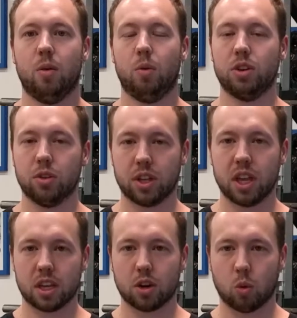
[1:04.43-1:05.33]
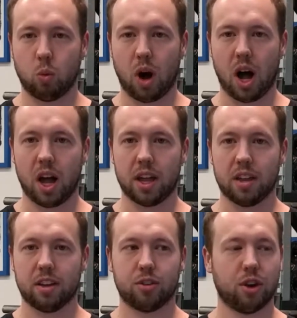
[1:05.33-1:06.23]
When you're looking at your
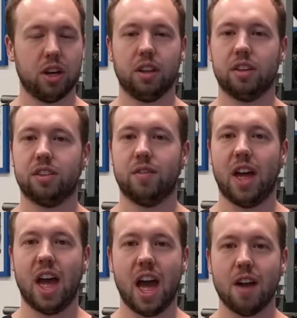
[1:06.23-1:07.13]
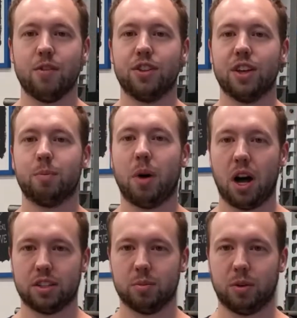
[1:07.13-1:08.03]
why, create a list of everything
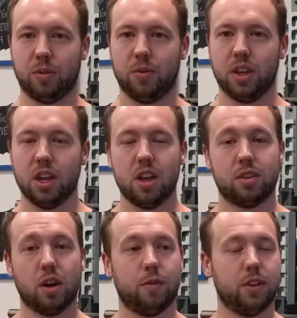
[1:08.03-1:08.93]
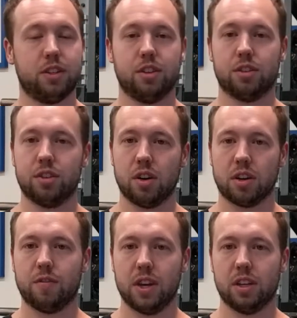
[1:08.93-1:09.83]
possible. So if you're starting
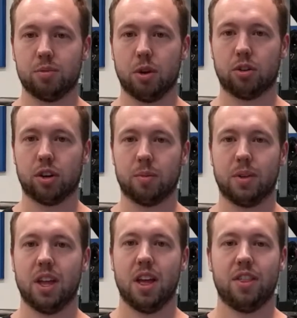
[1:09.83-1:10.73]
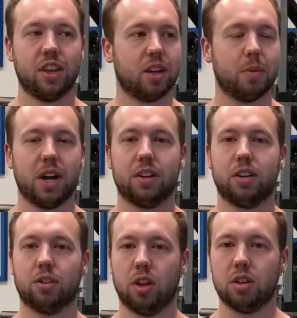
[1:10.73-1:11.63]
a fitness program, think
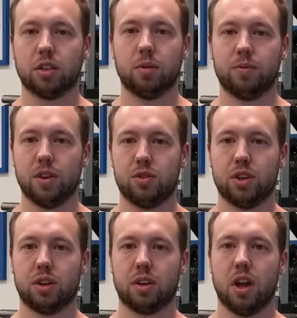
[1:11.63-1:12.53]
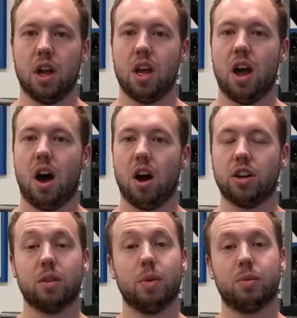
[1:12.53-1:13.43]
about your long-term future. Are you
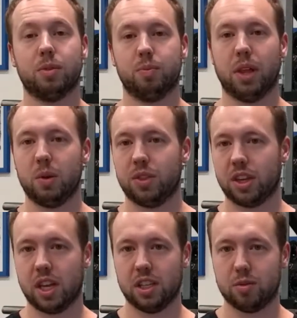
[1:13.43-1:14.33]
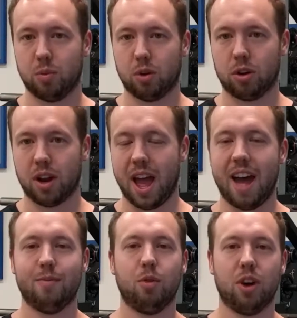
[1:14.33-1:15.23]
going to be able to play with the kids more,
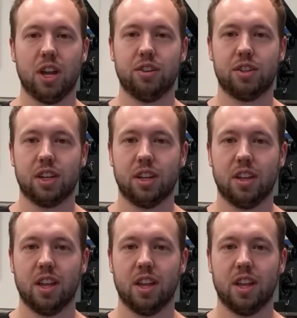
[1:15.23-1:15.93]
have more energy,